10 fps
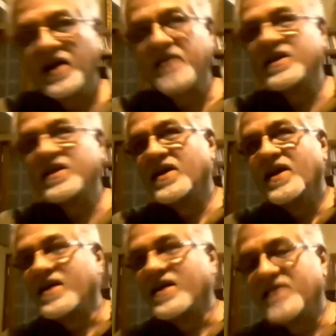in
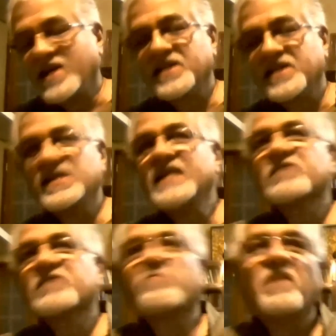the
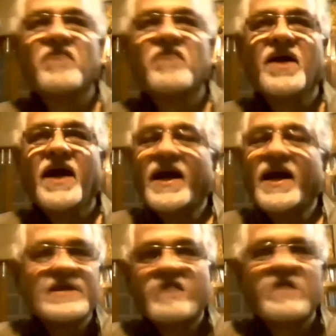seats of power,
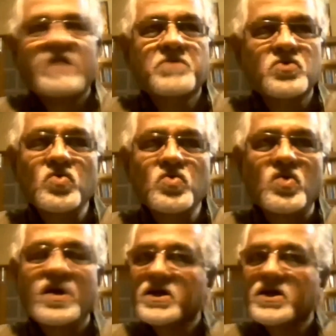and they have come to
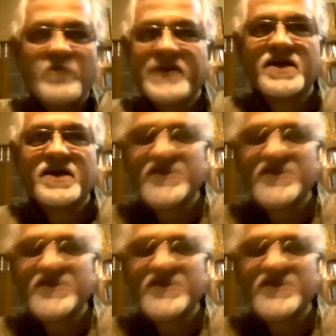rule, specters that